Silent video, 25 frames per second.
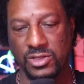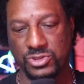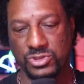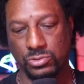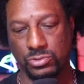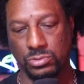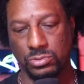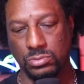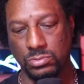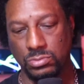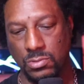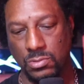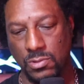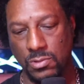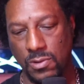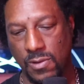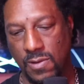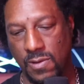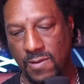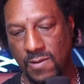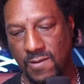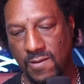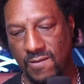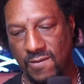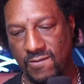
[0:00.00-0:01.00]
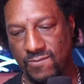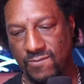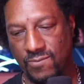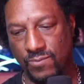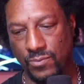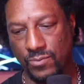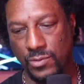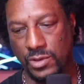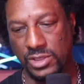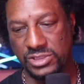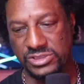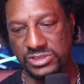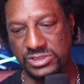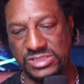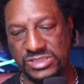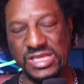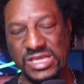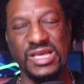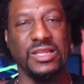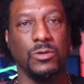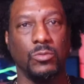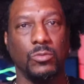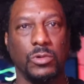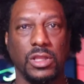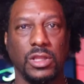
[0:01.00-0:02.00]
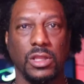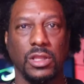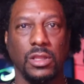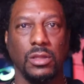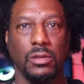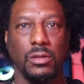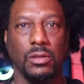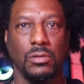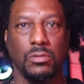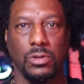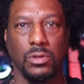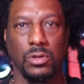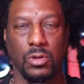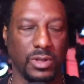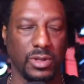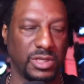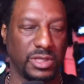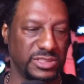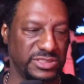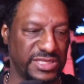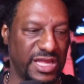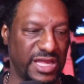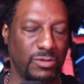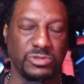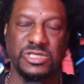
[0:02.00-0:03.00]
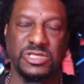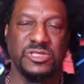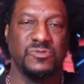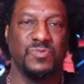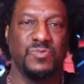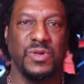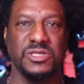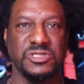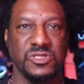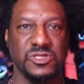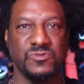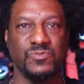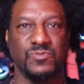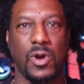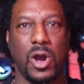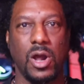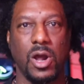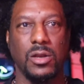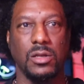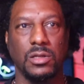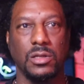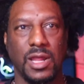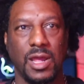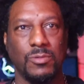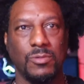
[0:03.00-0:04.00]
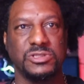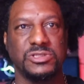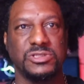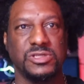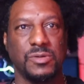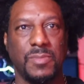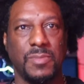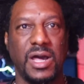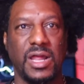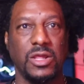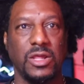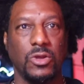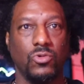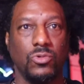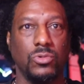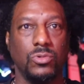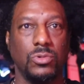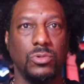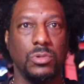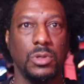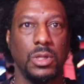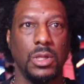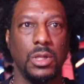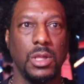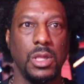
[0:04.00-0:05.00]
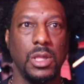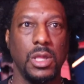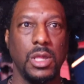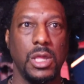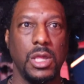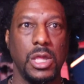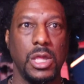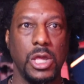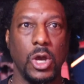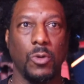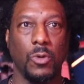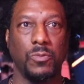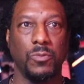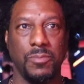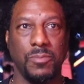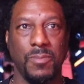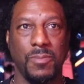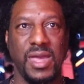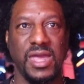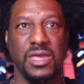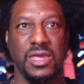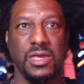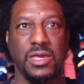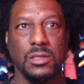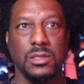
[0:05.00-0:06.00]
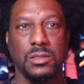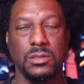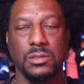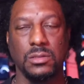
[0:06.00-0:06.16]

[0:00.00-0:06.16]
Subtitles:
to. He's dealing with it, because that was his business partner. That was somebody who helped make